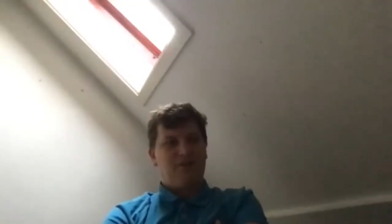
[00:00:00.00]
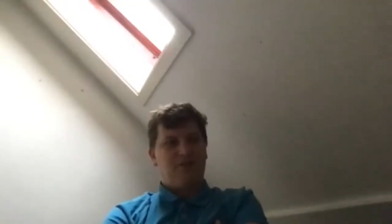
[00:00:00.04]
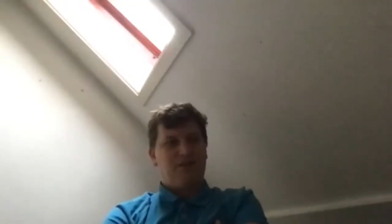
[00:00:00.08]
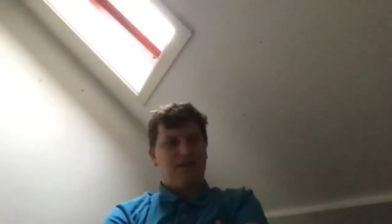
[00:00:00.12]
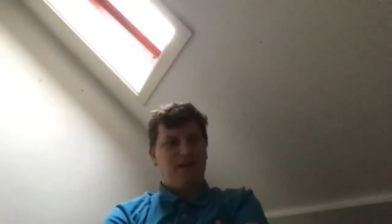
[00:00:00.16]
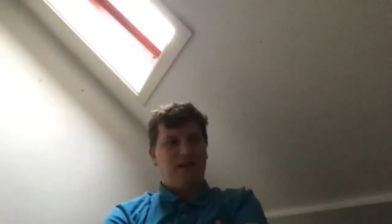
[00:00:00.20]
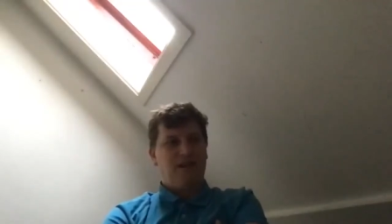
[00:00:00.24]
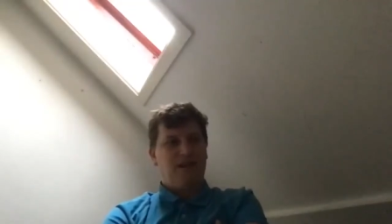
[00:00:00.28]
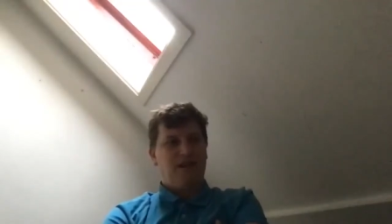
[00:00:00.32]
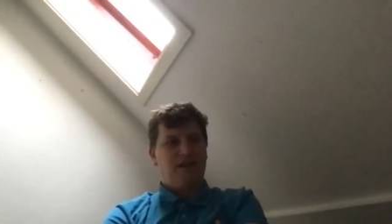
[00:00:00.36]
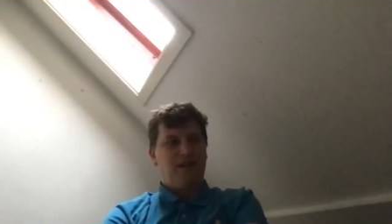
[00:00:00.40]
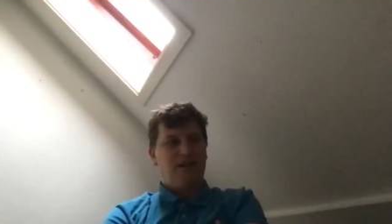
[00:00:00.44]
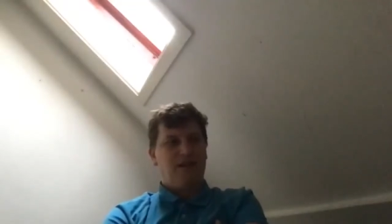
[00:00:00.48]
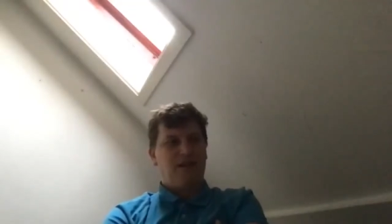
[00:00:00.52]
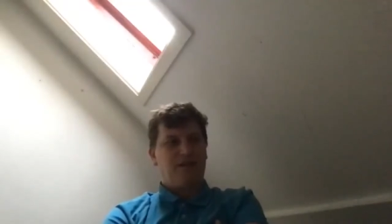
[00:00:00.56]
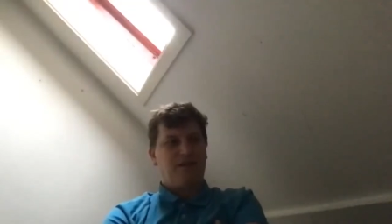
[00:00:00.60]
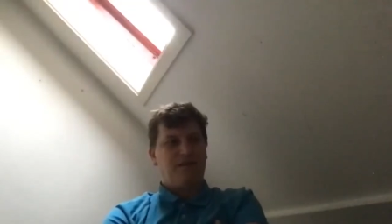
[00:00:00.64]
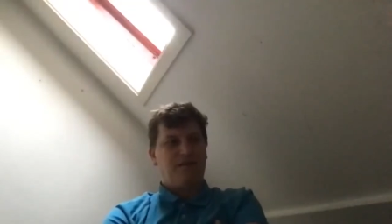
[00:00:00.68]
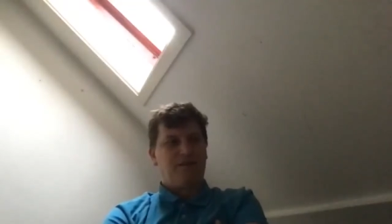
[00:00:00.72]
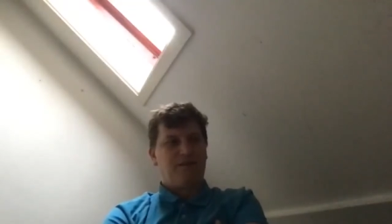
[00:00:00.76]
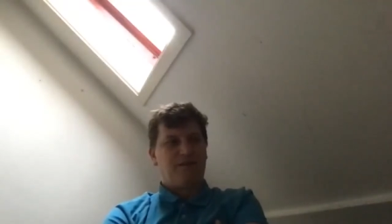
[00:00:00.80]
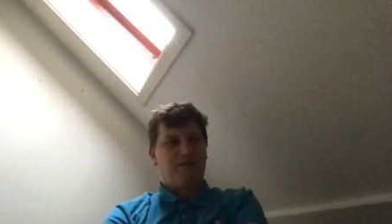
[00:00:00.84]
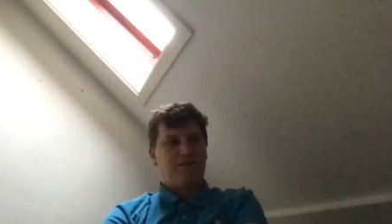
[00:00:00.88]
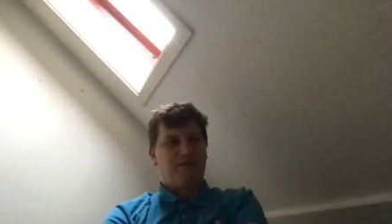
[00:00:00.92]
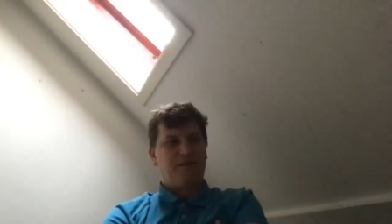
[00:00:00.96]
Lee and
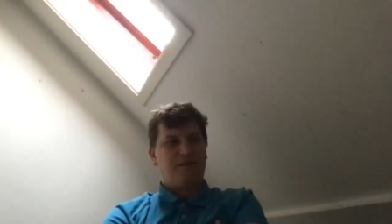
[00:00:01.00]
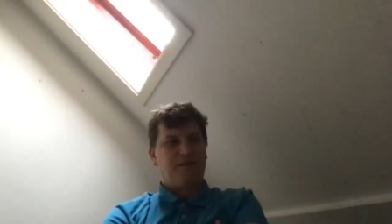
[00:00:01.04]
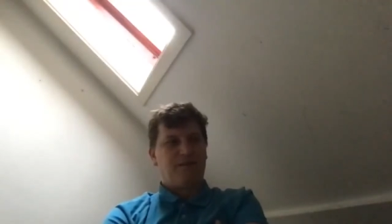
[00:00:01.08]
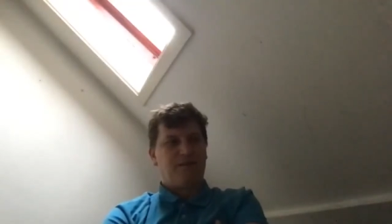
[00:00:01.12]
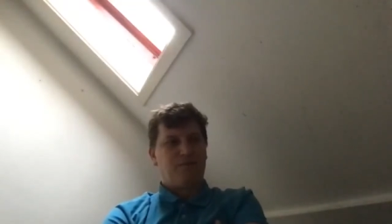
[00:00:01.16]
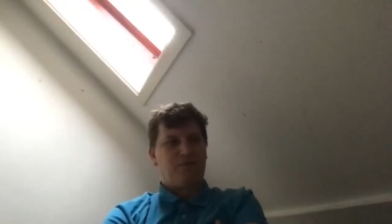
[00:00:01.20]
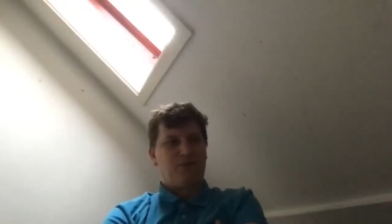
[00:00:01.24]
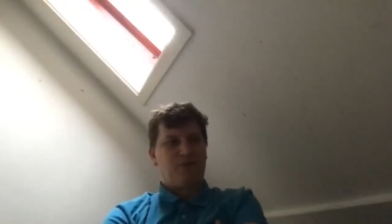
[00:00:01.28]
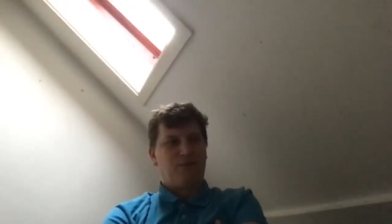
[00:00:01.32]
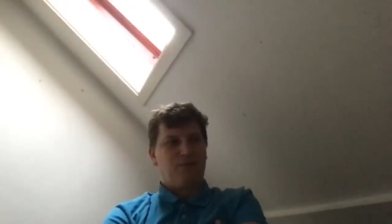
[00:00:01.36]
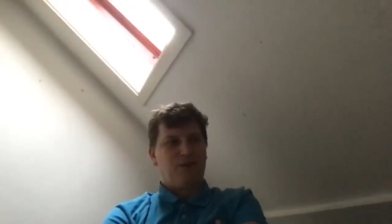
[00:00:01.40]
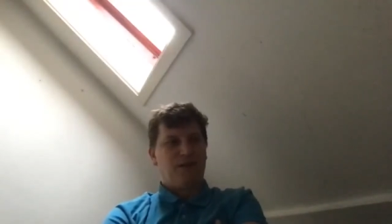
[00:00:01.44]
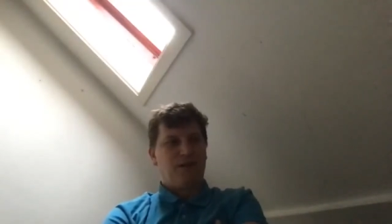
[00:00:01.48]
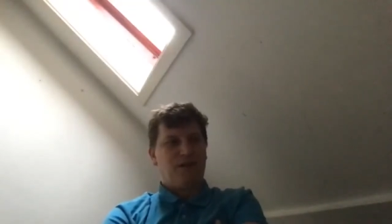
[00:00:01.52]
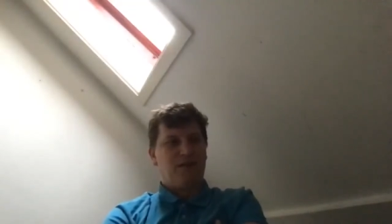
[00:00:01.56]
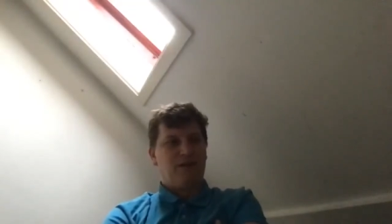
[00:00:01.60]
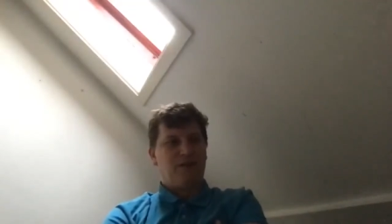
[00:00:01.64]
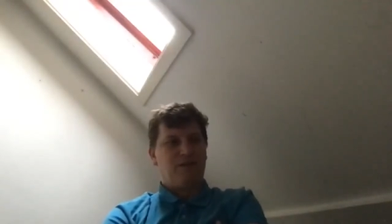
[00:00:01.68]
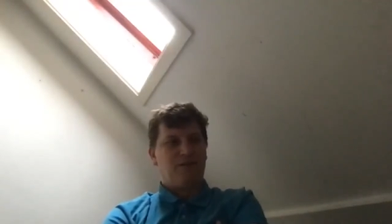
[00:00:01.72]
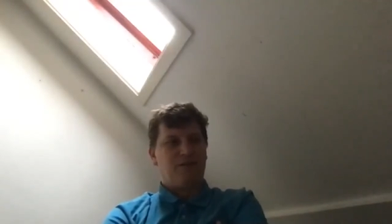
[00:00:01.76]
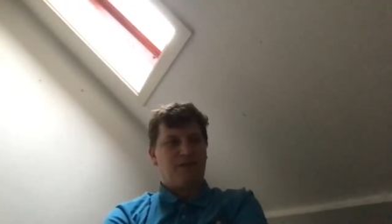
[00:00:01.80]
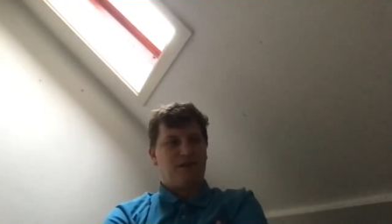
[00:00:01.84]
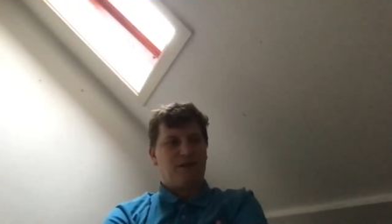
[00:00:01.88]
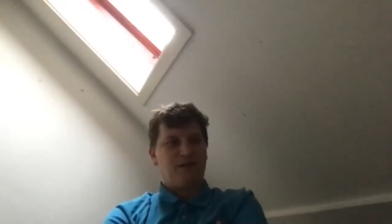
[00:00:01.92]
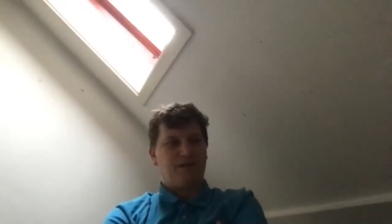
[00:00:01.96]
uh,
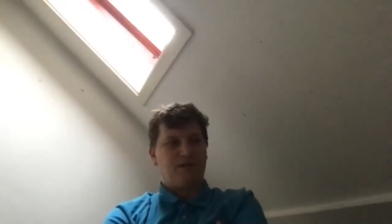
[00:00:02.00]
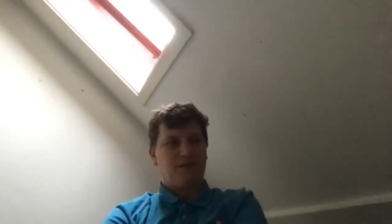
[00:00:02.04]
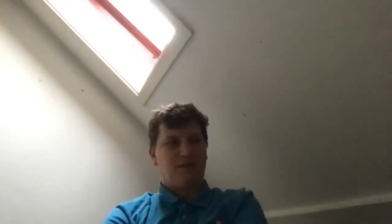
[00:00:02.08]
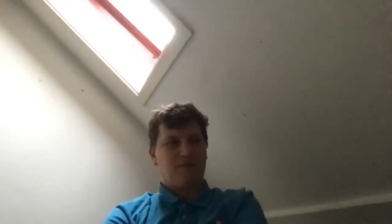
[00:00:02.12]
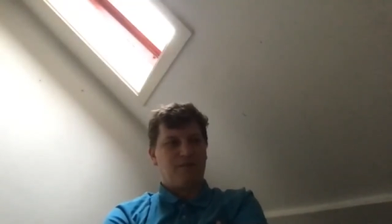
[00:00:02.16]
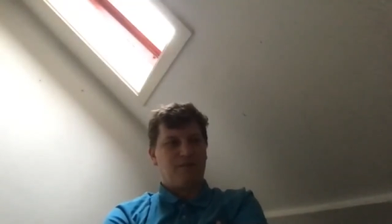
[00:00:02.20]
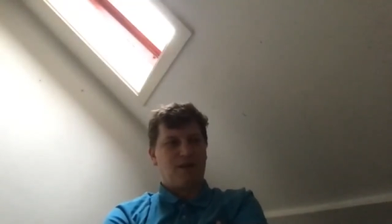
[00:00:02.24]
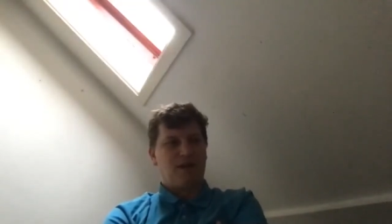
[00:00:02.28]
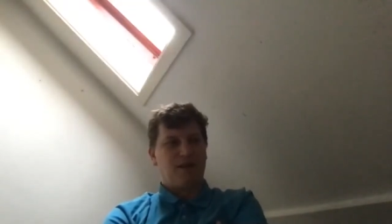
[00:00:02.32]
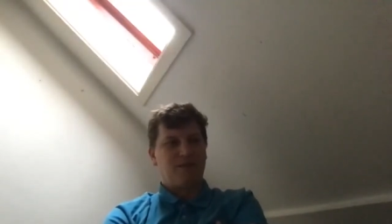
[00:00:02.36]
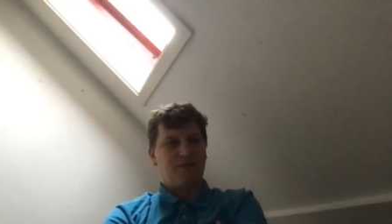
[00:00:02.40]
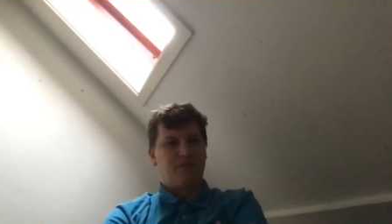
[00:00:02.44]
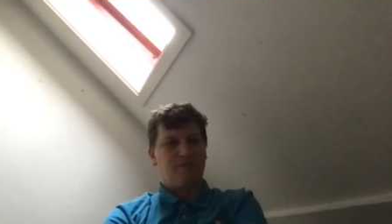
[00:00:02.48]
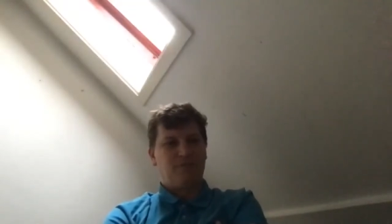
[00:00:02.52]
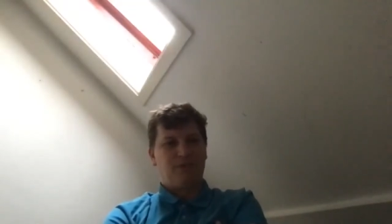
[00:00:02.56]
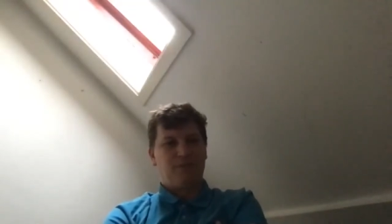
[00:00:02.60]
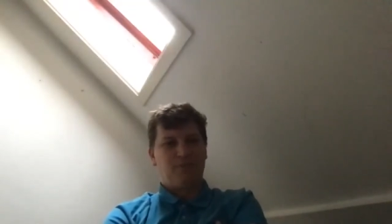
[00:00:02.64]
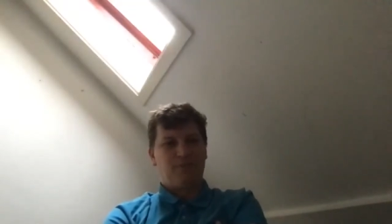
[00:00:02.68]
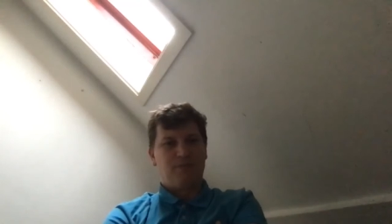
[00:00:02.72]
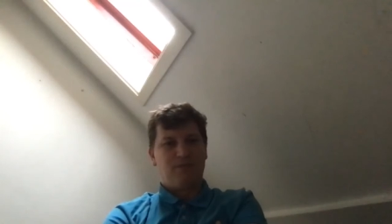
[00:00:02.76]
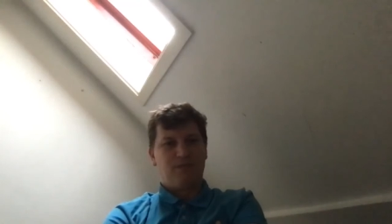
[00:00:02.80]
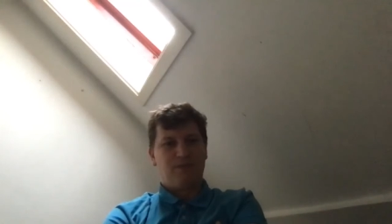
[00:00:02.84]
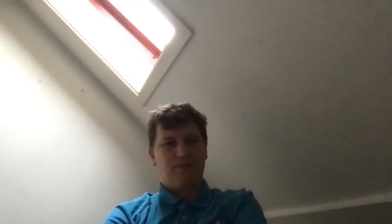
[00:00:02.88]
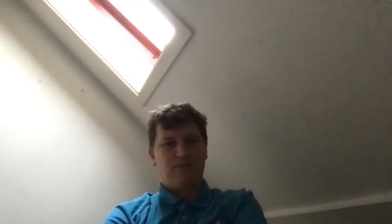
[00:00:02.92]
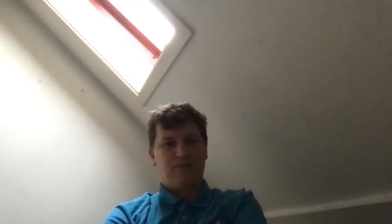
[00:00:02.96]
probably there are some other
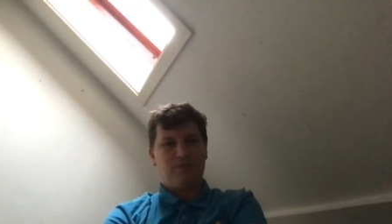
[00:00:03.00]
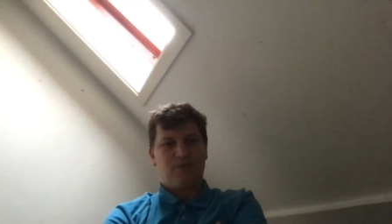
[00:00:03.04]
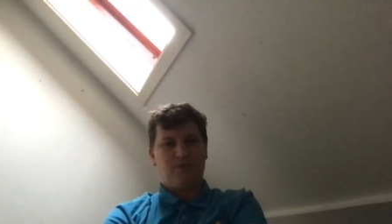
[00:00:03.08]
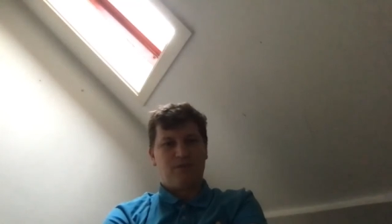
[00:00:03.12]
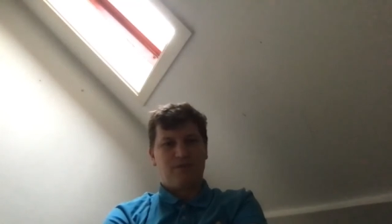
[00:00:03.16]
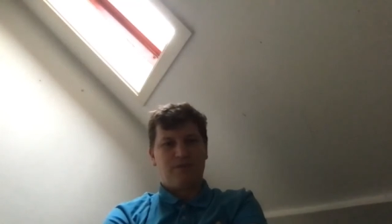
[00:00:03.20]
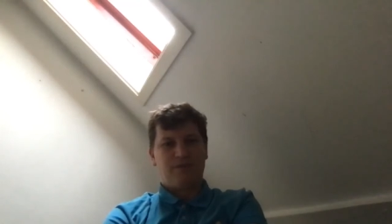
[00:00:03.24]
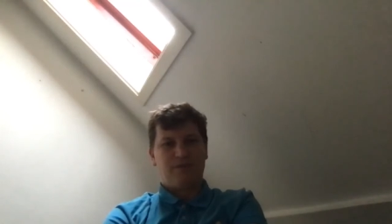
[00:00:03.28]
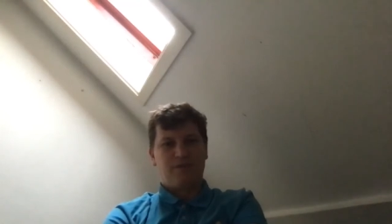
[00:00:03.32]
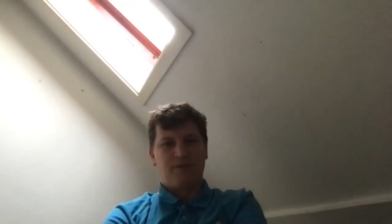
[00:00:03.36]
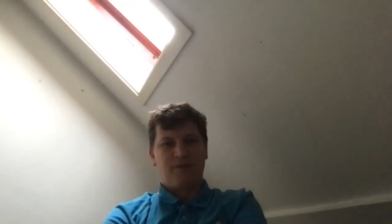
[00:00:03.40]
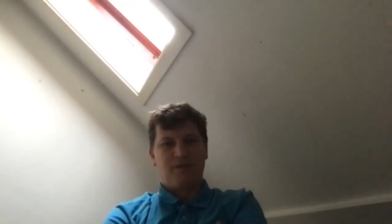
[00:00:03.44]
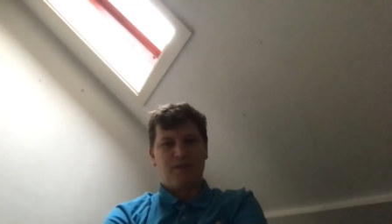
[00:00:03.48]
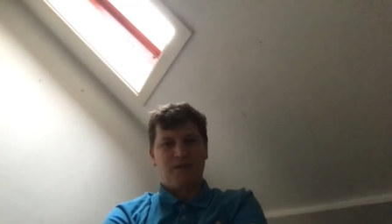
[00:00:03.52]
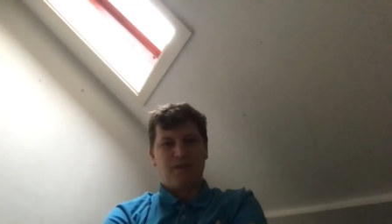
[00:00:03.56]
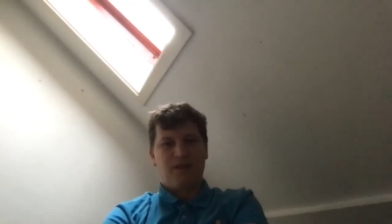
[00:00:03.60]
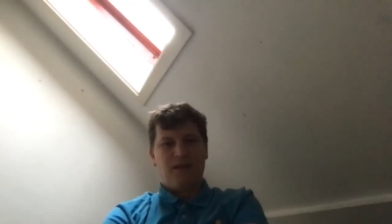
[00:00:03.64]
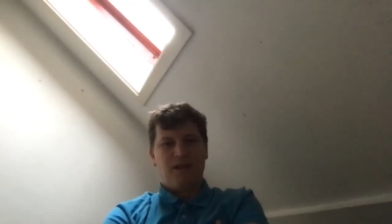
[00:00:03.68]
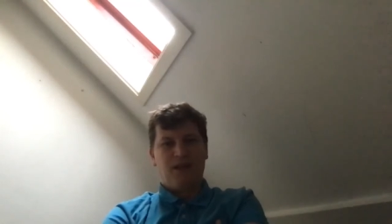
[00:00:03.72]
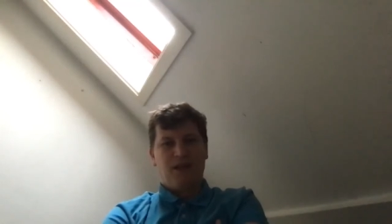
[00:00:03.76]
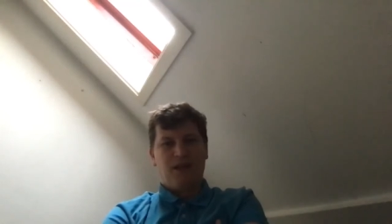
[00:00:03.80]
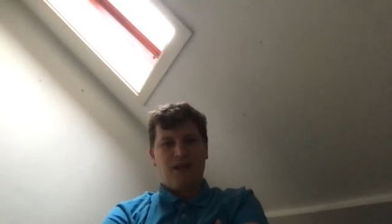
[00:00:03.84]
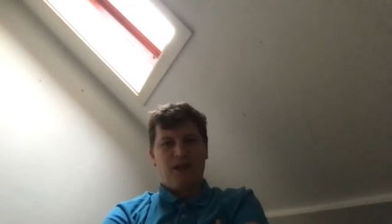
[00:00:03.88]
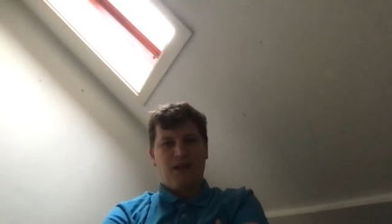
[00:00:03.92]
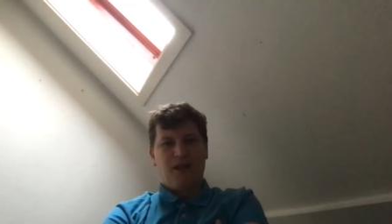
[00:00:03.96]
people involved
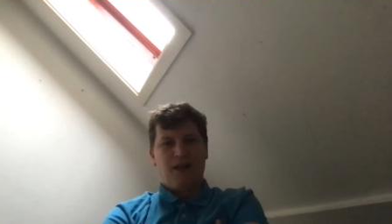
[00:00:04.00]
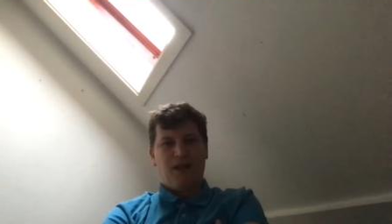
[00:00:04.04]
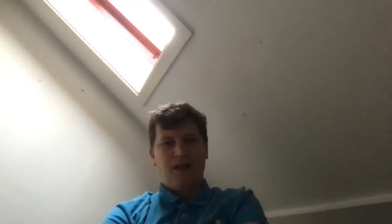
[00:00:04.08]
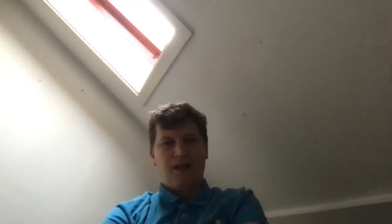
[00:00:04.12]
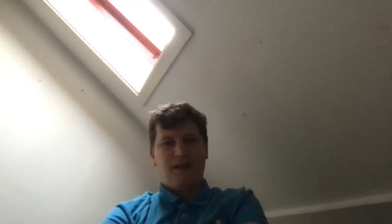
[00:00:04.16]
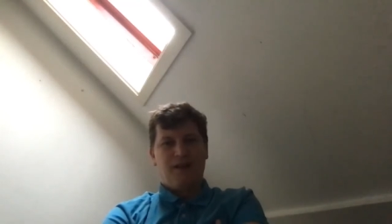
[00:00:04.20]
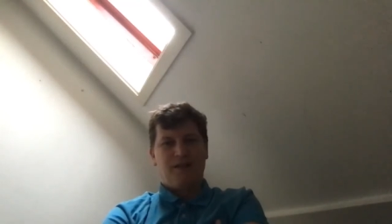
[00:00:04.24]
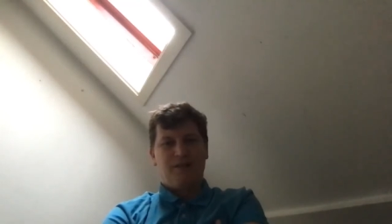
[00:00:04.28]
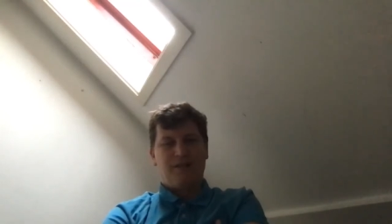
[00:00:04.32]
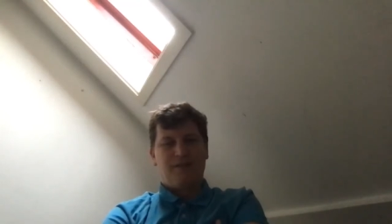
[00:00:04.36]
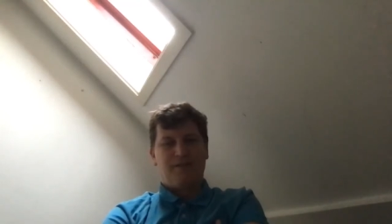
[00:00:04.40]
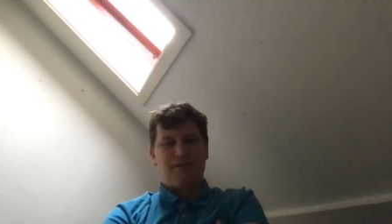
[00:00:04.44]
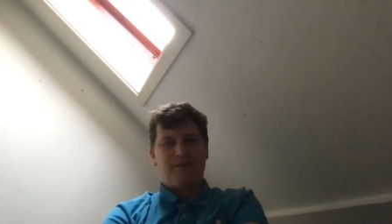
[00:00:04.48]
and